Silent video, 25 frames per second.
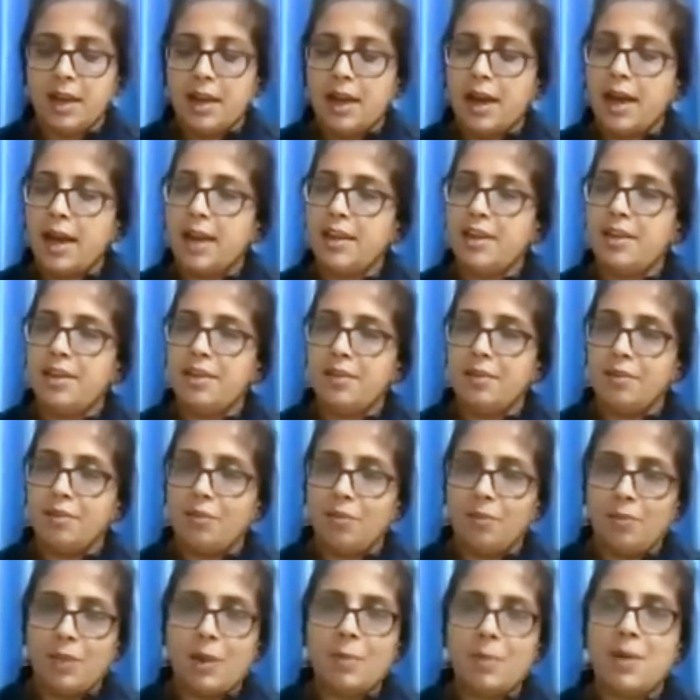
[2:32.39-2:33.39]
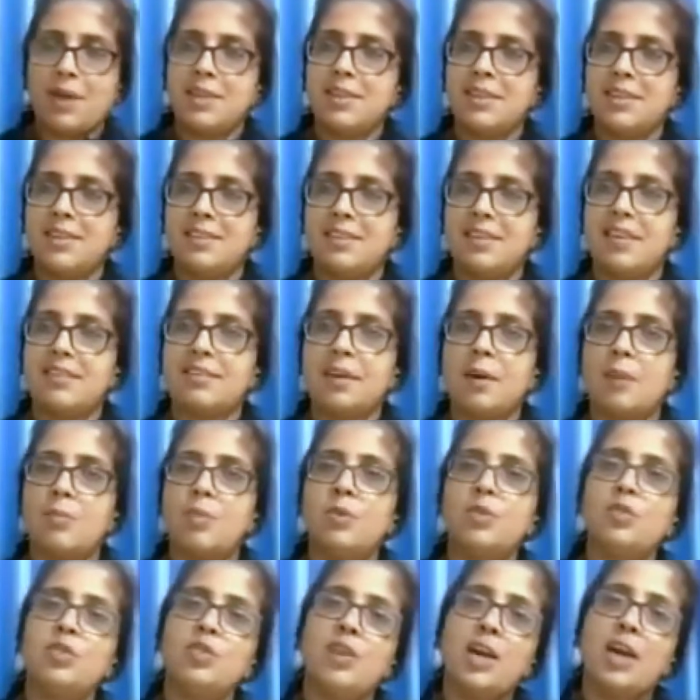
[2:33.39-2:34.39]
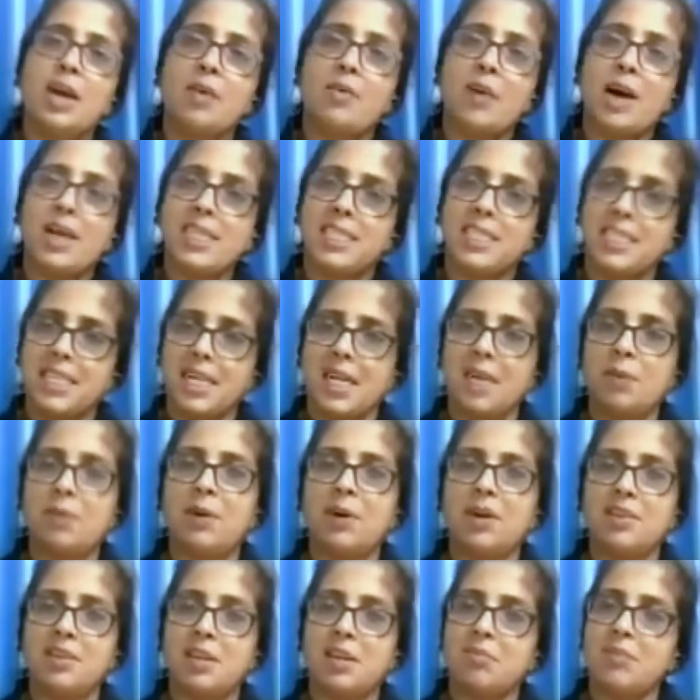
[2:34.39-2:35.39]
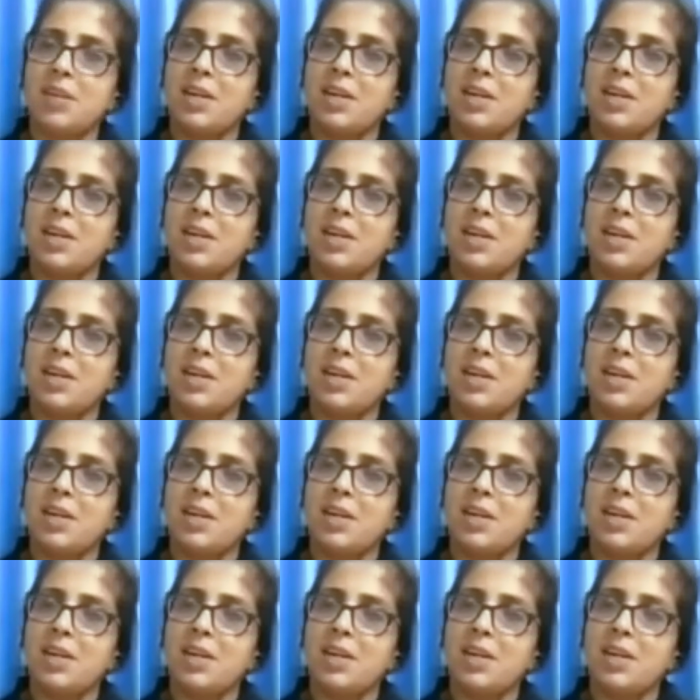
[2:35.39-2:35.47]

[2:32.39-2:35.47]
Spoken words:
And the mothers are supposed to have Akshaya Patram,